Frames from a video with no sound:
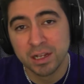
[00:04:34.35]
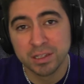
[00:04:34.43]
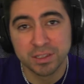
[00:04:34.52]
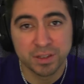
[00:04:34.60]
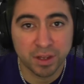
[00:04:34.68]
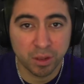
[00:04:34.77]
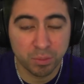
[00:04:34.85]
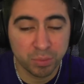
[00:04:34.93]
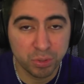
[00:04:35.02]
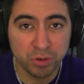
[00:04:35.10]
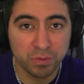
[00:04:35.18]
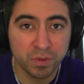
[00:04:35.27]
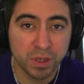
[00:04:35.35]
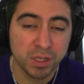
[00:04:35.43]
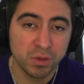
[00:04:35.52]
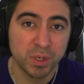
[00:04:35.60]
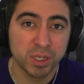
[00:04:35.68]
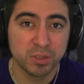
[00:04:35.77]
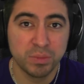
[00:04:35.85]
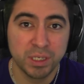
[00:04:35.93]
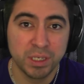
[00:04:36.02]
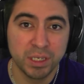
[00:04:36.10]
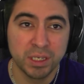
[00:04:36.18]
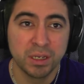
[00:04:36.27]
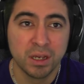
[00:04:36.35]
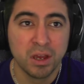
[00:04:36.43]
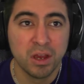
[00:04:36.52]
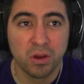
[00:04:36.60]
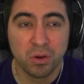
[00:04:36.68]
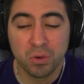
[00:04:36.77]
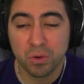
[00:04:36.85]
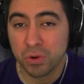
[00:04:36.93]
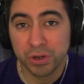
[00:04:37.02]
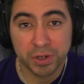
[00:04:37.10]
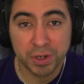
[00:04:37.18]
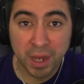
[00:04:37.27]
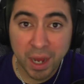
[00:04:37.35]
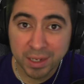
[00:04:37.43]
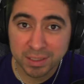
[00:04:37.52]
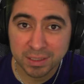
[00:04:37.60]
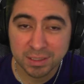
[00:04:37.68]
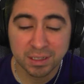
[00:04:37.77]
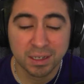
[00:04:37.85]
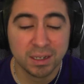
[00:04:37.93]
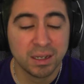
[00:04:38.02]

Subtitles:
to the computer via USB or not.